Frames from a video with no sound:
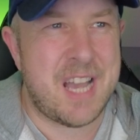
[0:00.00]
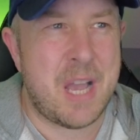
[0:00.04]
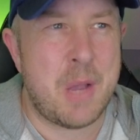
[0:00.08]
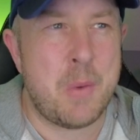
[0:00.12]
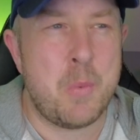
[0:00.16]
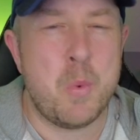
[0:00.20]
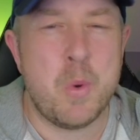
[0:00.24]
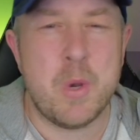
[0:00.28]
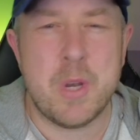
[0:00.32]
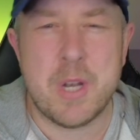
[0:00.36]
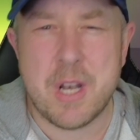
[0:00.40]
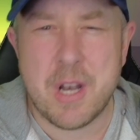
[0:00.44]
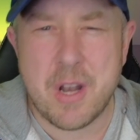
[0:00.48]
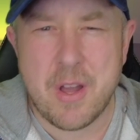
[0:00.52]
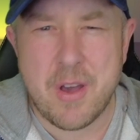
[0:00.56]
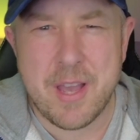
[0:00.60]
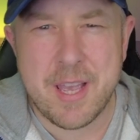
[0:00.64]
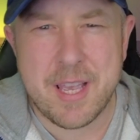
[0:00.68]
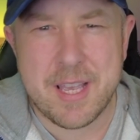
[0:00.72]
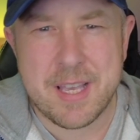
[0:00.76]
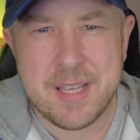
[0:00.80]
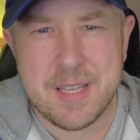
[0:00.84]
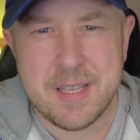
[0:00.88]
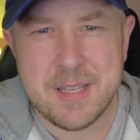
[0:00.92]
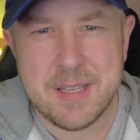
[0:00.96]
I would
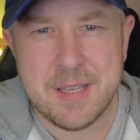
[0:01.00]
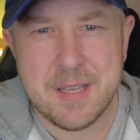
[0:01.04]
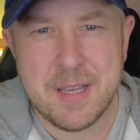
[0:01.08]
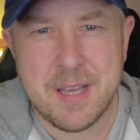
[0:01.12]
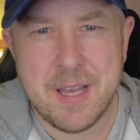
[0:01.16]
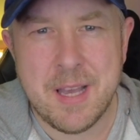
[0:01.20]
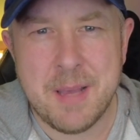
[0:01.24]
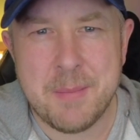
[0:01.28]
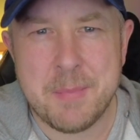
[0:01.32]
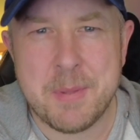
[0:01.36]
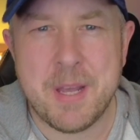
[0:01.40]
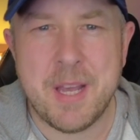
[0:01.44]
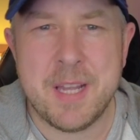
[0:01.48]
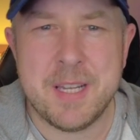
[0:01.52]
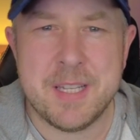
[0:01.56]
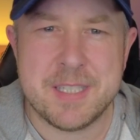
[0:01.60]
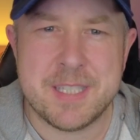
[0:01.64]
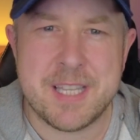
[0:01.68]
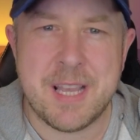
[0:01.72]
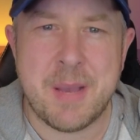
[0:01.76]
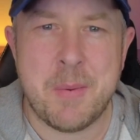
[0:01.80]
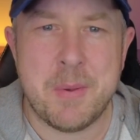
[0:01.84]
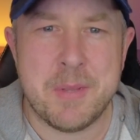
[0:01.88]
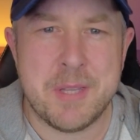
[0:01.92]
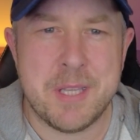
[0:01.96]
like, but I
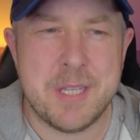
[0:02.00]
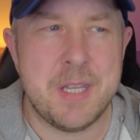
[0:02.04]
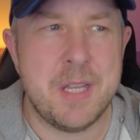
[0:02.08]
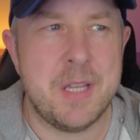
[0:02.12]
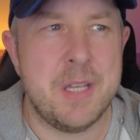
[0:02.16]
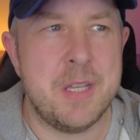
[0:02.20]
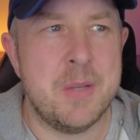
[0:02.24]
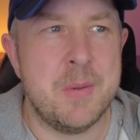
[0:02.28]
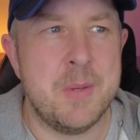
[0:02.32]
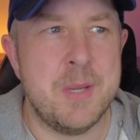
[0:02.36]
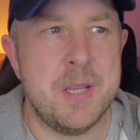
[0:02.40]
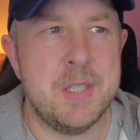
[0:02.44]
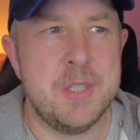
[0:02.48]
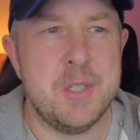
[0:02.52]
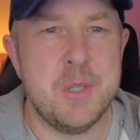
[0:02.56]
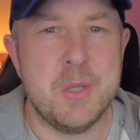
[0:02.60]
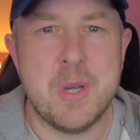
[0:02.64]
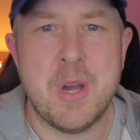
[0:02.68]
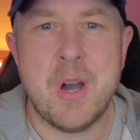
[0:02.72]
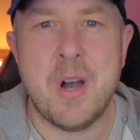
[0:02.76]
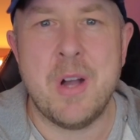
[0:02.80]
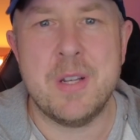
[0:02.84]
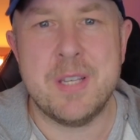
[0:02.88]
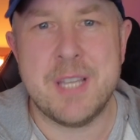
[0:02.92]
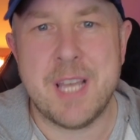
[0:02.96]
understand why they didn't do it, is you
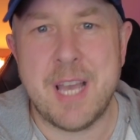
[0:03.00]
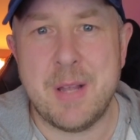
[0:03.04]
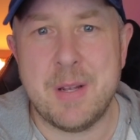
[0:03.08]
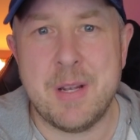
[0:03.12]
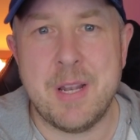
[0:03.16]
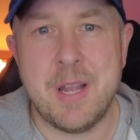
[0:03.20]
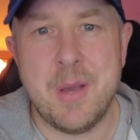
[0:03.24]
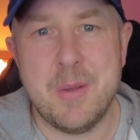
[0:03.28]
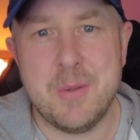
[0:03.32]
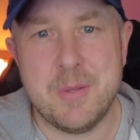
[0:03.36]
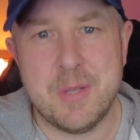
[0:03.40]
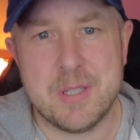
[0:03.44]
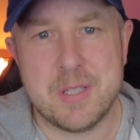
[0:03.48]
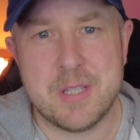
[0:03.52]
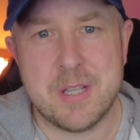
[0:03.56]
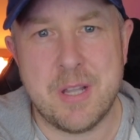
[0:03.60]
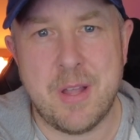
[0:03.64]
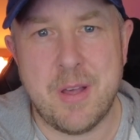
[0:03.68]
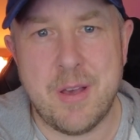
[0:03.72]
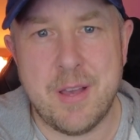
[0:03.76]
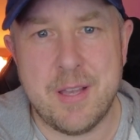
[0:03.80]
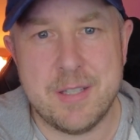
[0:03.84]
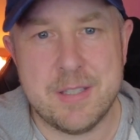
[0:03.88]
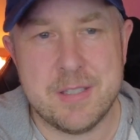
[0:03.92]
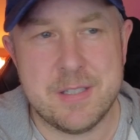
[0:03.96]
can't download the
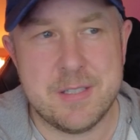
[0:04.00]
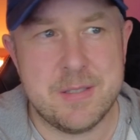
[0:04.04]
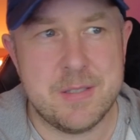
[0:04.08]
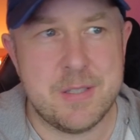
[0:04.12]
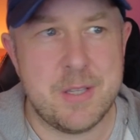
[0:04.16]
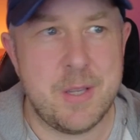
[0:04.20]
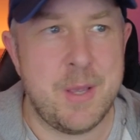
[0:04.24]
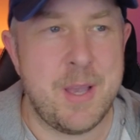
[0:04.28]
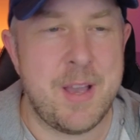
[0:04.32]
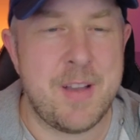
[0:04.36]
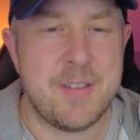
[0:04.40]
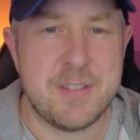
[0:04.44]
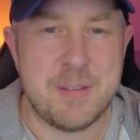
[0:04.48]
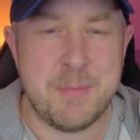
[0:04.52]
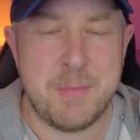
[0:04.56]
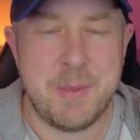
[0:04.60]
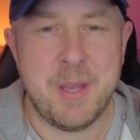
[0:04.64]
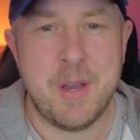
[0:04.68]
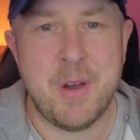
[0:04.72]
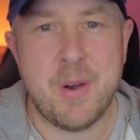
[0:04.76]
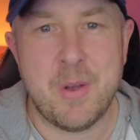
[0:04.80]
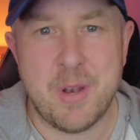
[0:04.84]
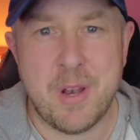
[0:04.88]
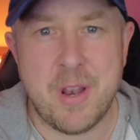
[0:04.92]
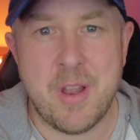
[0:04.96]
slides. So you have to
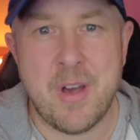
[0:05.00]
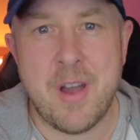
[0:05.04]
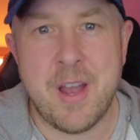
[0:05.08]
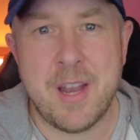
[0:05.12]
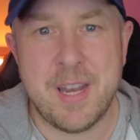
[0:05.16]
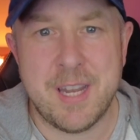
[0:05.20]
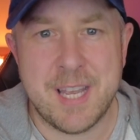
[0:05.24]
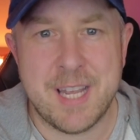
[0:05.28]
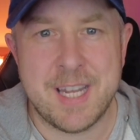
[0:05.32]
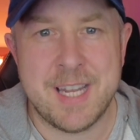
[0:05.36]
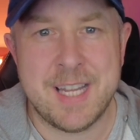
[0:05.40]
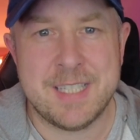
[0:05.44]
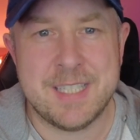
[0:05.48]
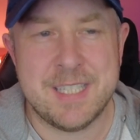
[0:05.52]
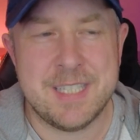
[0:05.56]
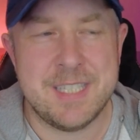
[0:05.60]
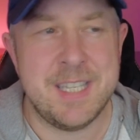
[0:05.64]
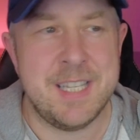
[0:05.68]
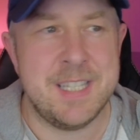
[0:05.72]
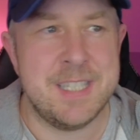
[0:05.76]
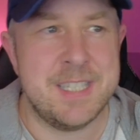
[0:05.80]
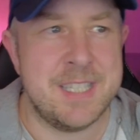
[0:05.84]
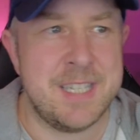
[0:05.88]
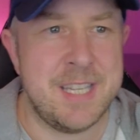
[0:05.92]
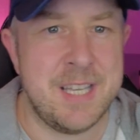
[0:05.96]
be online and connected to
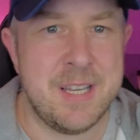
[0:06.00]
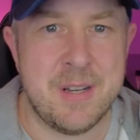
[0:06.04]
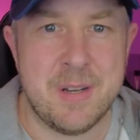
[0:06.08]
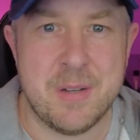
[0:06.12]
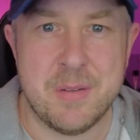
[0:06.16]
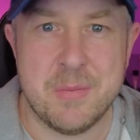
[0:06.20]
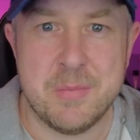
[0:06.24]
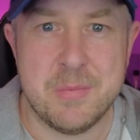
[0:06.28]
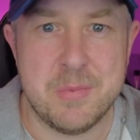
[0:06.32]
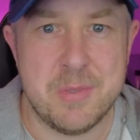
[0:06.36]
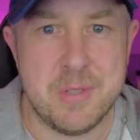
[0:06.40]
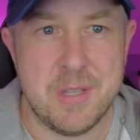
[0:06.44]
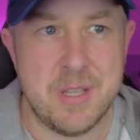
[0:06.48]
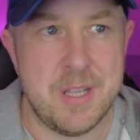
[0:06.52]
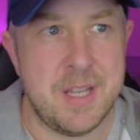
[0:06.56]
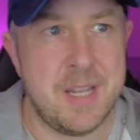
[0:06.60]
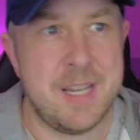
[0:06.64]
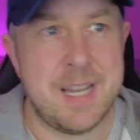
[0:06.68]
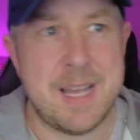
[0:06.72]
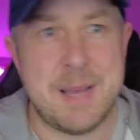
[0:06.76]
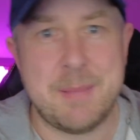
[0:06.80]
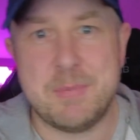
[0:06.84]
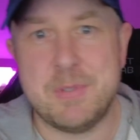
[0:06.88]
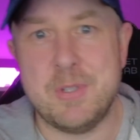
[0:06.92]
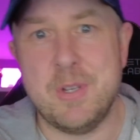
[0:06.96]
the internet on your
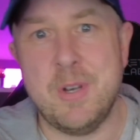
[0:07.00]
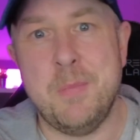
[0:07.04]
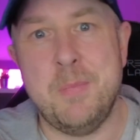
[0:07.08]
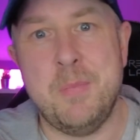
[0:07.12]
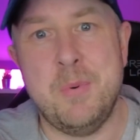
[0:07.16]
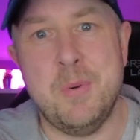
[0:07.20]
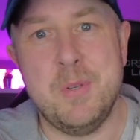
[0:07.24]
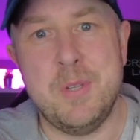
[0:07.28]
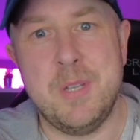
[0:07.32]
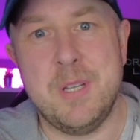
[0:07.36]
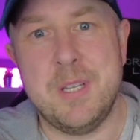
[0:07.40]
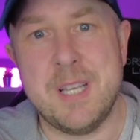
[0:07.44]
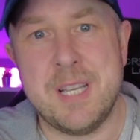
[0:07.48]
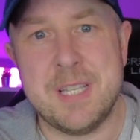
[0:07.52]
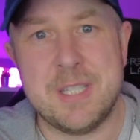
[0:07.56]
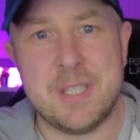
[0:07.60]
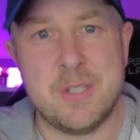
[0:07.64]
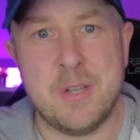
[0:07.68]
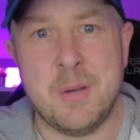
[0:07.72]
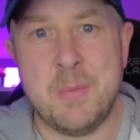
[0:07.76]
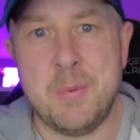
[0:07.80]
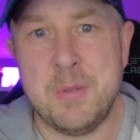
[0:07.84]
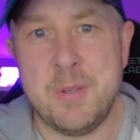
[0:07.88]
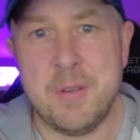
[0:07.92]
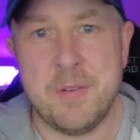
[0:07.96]
laptop or your
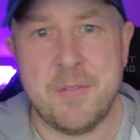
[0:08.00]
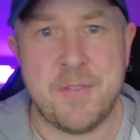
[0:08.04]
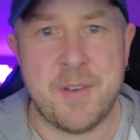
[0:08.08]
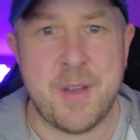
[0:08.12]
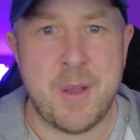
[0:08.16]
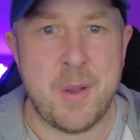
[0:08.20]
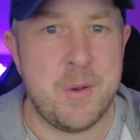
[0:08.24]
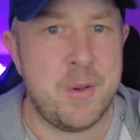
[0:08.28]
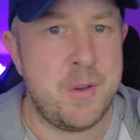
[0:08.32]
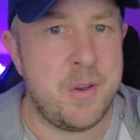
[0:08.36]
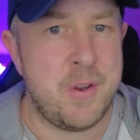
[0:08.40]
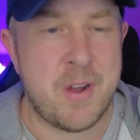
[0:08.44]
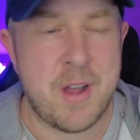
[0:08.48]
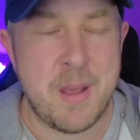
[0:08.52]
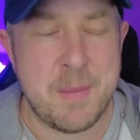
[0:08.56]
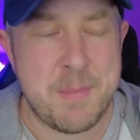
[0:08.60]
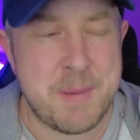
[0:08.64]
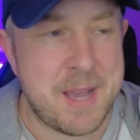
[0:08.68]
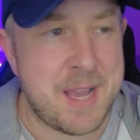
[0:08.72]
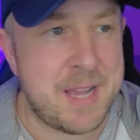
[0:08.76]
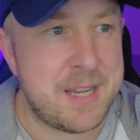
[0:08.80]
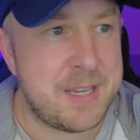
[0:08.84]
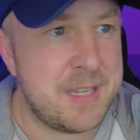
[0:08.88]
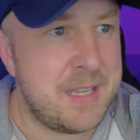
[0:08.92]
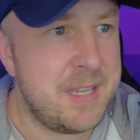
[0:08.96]
desktop or your phone or your
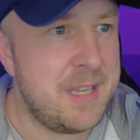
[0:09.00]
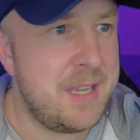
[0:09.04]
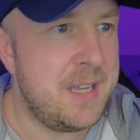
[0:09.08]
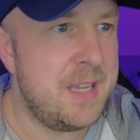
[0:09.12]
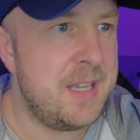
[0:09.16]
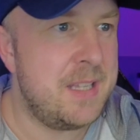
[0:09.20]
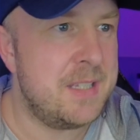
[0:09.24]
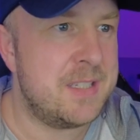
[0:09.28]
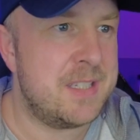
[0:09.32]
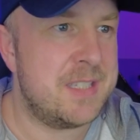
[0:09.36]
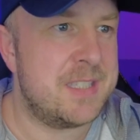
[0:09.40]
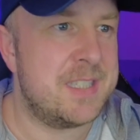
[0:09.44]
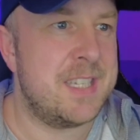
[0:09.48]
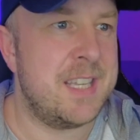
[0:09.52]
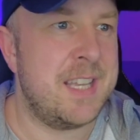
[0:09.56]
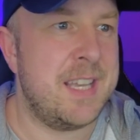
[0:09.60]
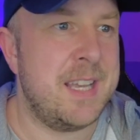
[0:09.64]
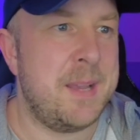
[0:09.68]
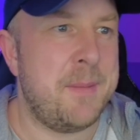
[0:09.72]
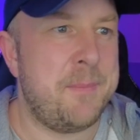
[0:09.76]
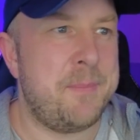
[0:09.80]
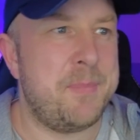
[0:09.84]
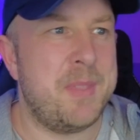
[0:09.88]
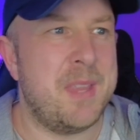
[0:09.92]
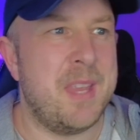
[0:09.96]
iPad to see
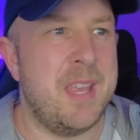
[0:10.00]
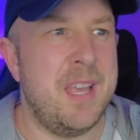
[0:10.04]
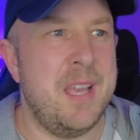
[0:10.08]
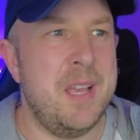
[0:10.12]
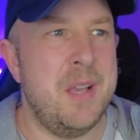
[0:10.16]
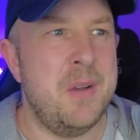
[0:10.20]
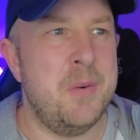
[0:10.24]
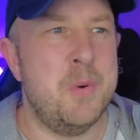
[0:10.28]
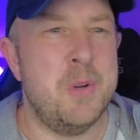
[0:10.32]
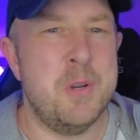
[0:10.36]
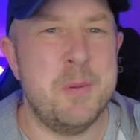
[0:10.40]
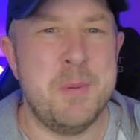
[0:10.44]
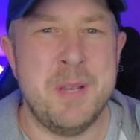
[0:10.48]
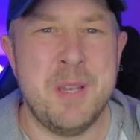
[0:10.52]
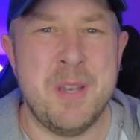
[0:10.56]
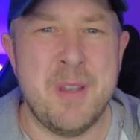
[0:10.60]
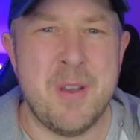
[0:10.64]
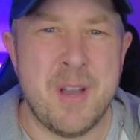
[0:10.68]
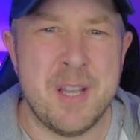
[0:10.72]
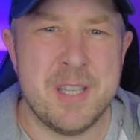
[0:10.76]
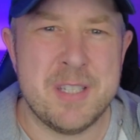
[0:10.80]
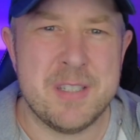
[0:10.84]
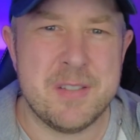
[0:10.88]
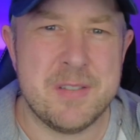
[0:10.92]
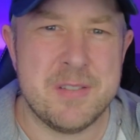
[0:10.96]
it. Would have been
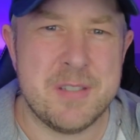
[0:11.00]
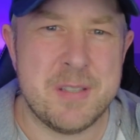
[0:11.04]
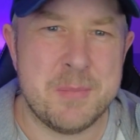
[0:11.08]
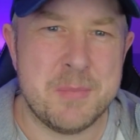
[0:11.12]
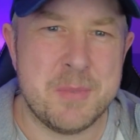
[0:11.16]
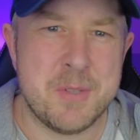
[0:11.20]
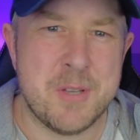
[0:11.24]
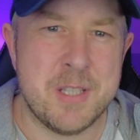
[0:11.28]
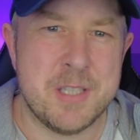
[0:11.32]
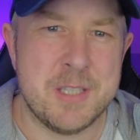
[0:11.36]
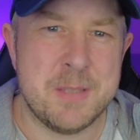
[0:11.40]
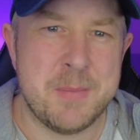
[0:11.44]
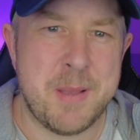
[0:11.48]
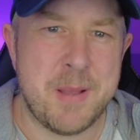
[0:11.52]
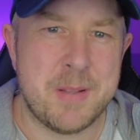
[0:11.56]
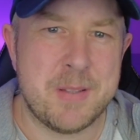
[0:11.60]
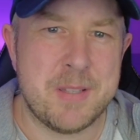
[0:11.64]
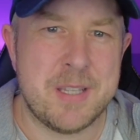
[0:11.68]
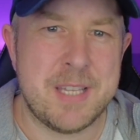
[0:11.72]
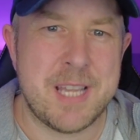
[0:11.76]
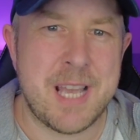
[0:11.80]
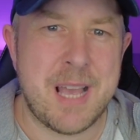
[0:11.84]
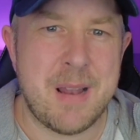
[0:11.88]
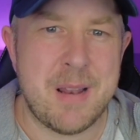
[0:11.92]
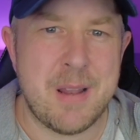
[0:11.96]
nice sometimes to be able
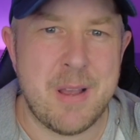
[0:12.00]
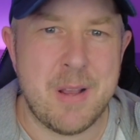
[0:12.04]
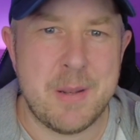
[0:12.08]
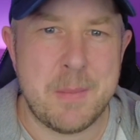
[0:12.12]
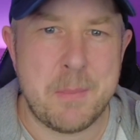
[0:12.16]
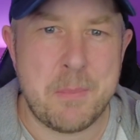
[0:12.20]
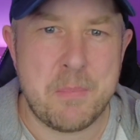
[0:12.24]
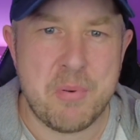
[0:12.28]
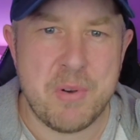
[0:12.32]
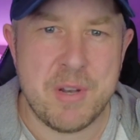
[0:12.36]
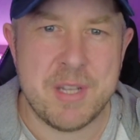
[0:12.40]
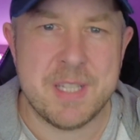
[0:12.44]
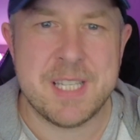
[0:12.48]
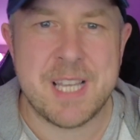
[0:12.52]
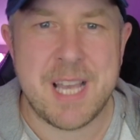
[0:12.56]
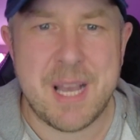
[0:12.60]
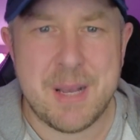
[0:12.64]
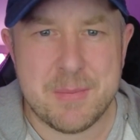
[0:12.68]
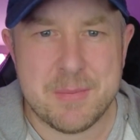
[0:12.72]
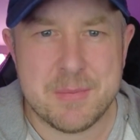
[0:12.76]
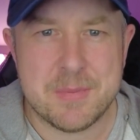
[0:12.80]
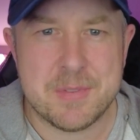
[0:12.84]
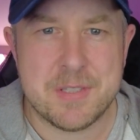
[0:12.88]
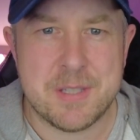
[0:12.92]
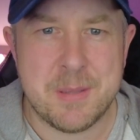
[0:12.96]
to download and print
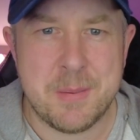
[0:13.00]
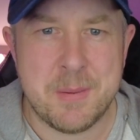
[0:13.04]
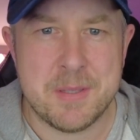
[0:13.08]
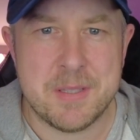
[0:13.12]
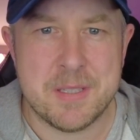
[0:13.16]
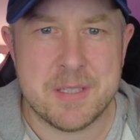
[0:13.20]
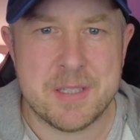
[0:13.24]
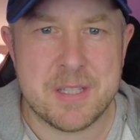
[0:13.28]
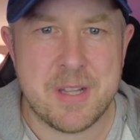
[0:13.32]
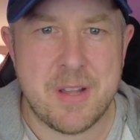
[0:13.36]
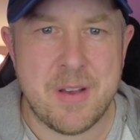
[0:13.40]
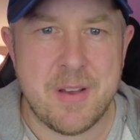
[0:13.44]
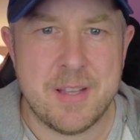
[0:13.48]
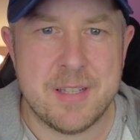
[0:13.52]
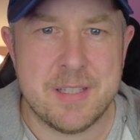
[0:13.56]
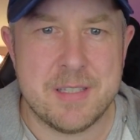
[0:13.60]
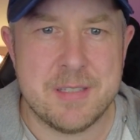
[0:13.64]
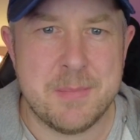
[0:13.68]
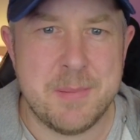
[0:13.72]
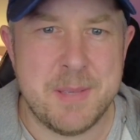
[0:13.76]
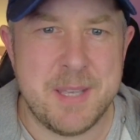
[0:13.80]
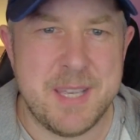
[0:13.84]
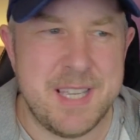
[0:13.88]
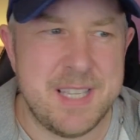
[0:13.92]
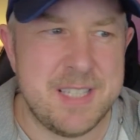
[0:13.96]
out some of the
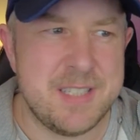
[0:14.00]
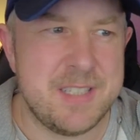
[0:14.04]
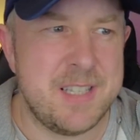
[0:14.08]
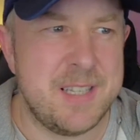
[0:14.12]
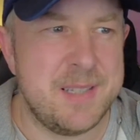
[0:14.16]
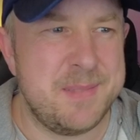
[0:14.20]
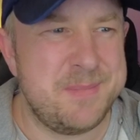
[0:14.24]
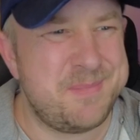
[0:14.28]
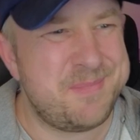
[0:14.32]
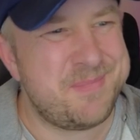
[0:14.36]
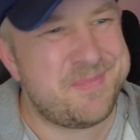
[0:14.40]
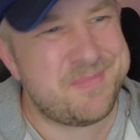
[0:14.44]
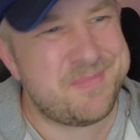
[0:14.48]
slides a bit easier.